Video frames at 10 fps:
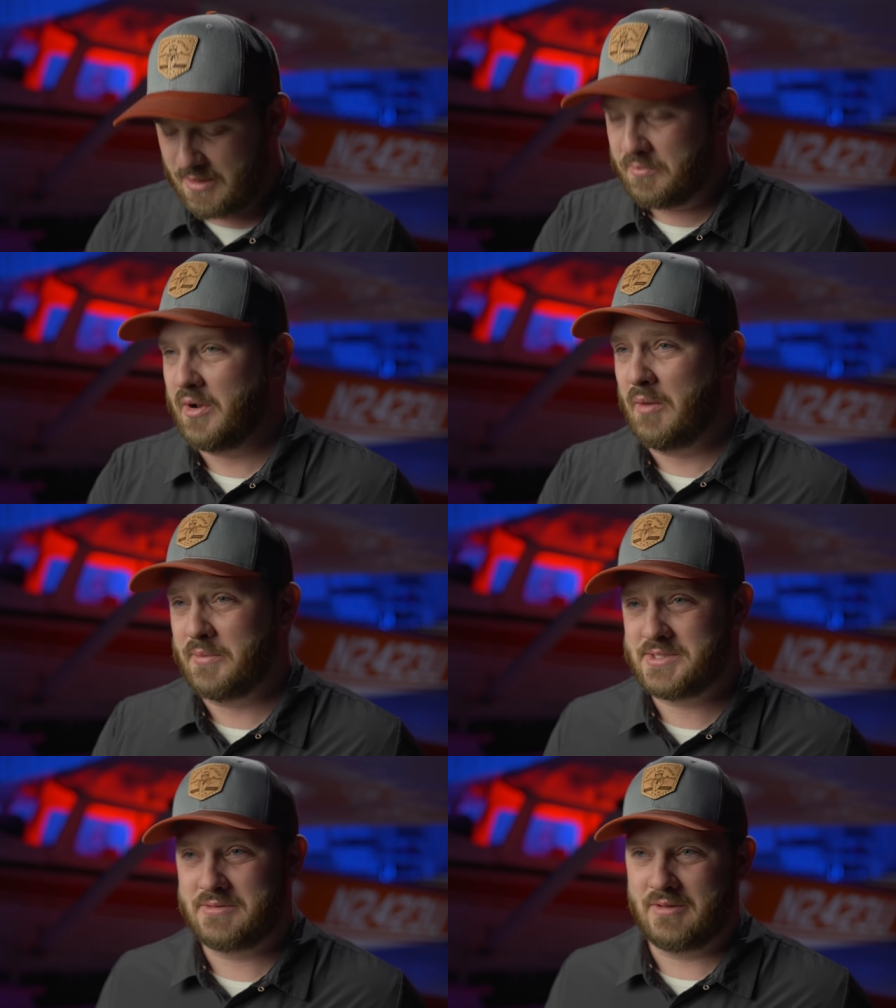But
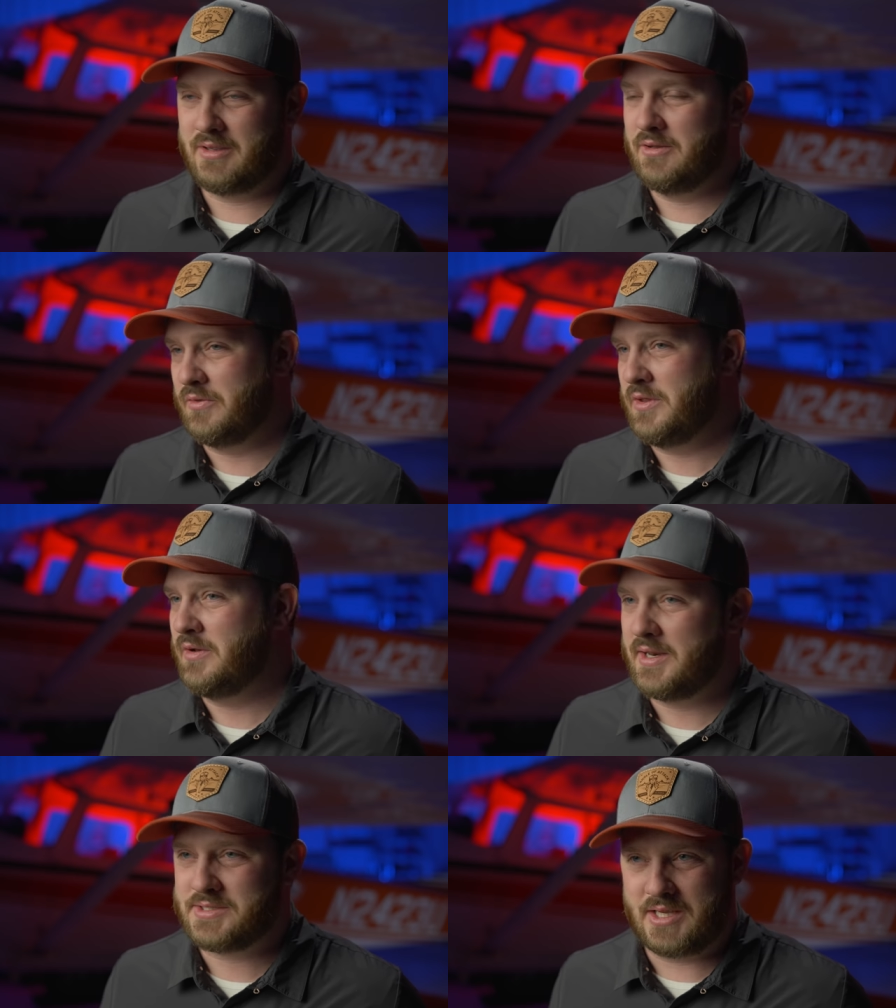almost, you know, the
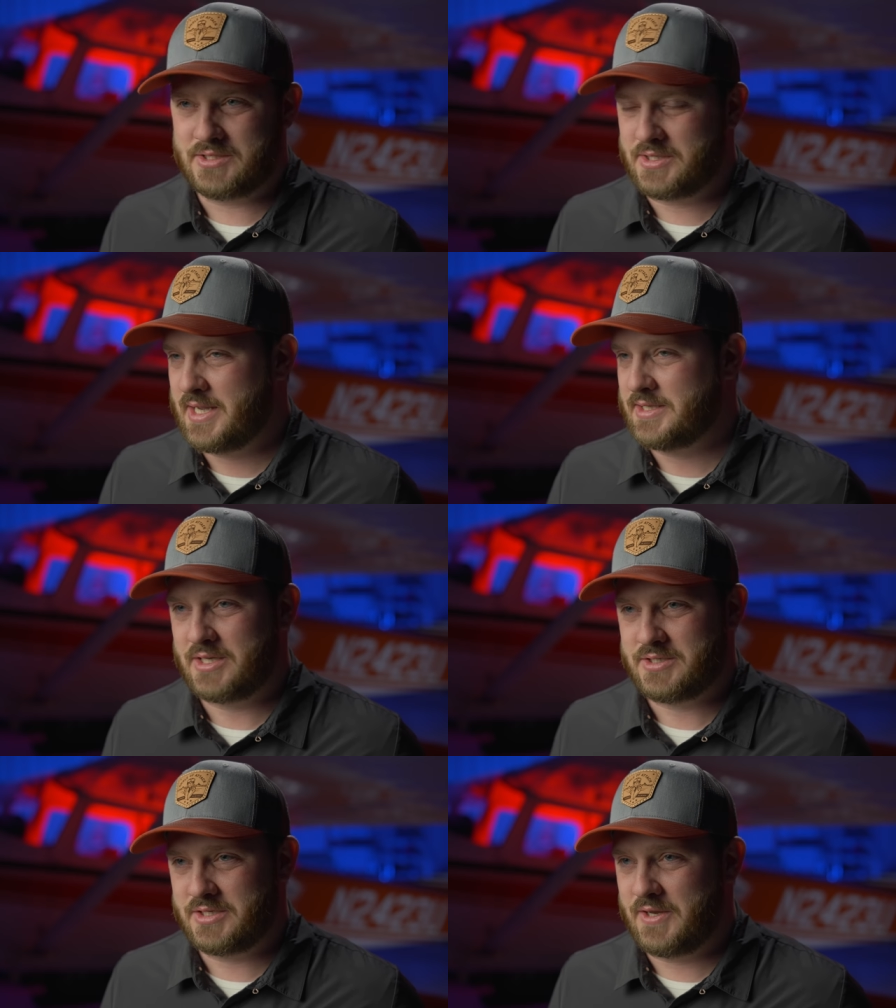United States just has
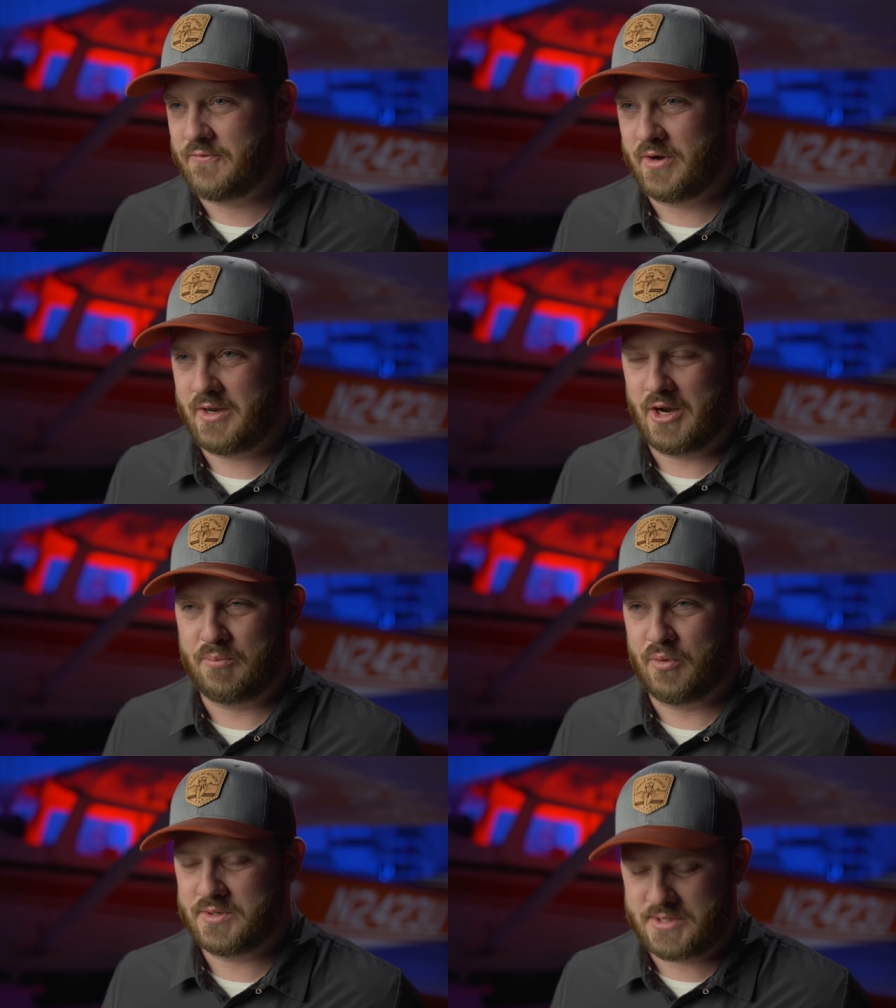such a different
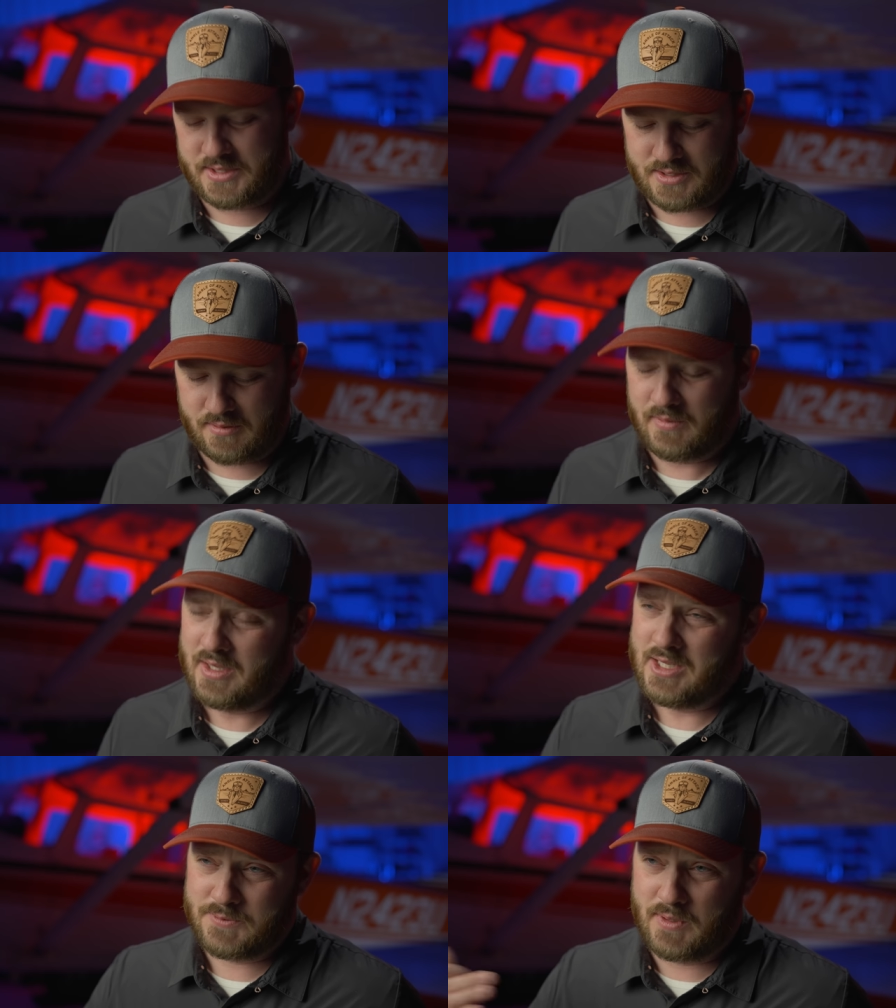airport system,
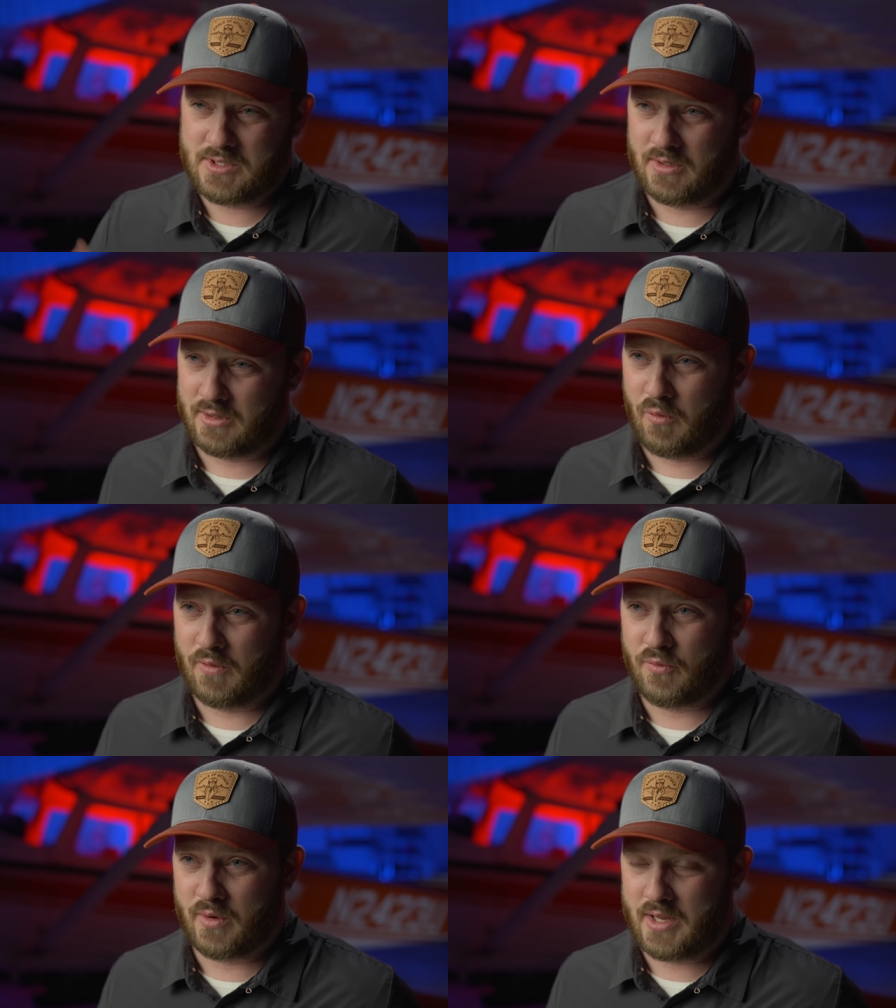especially the
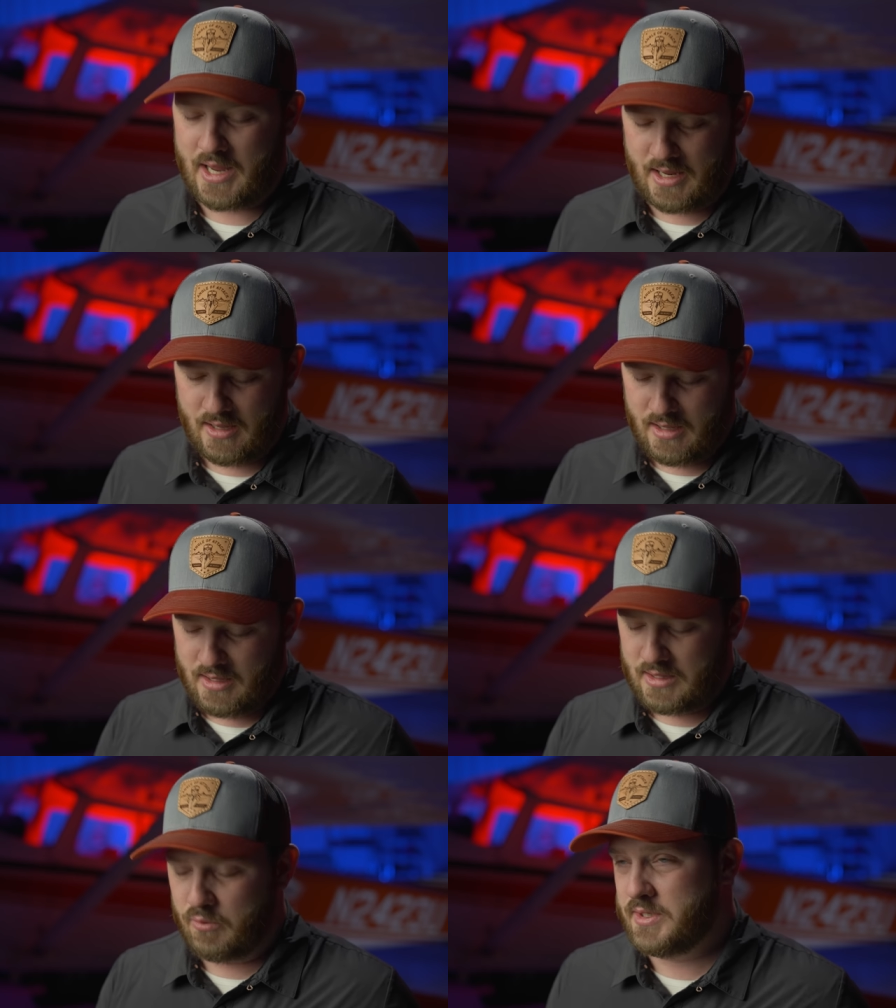lower 48,
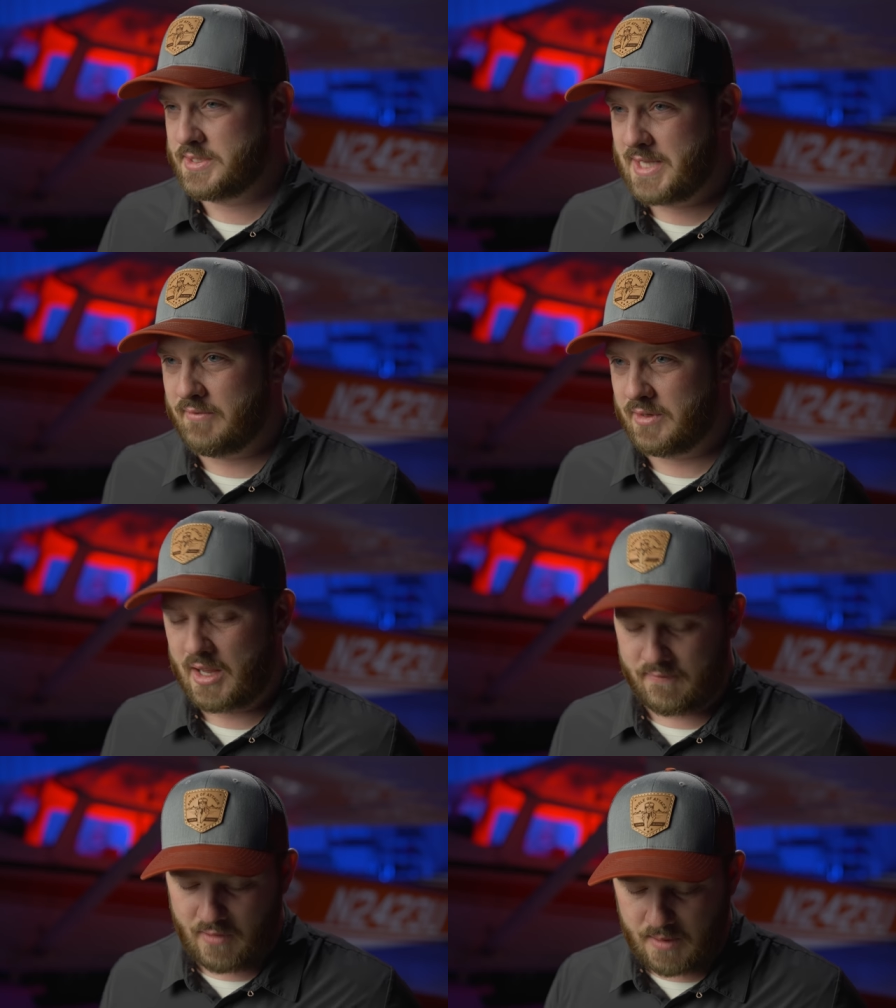that we just have a
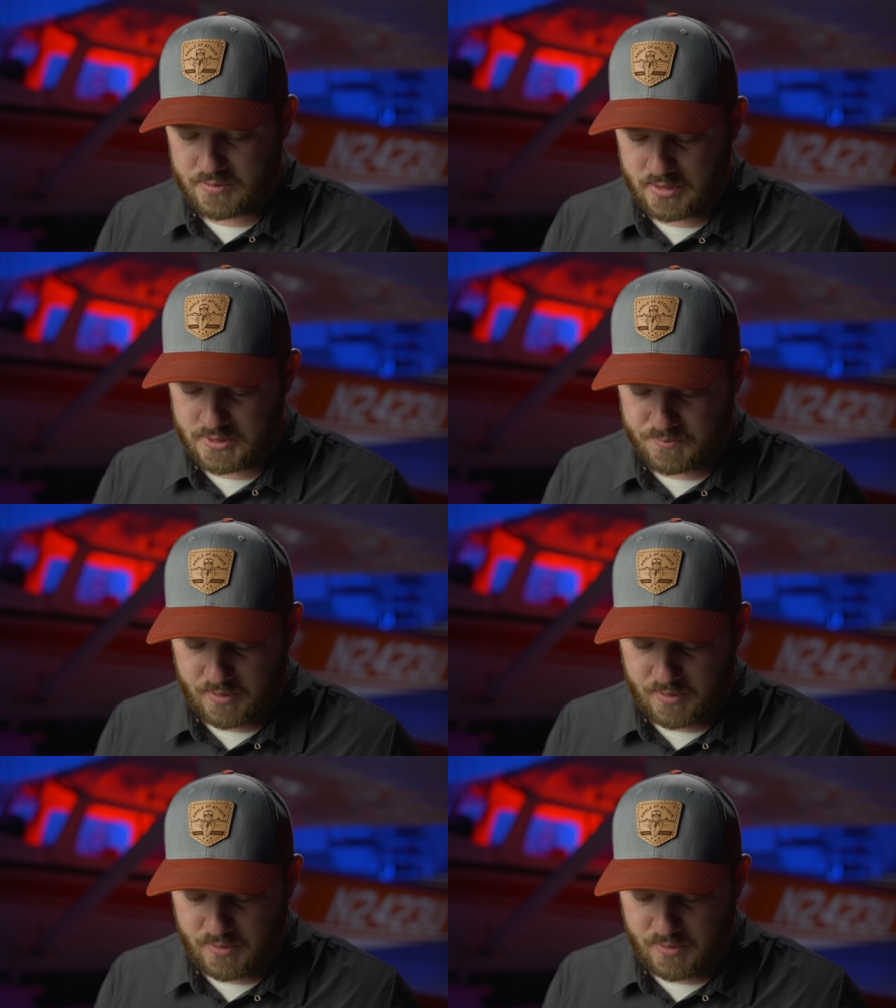lot of options.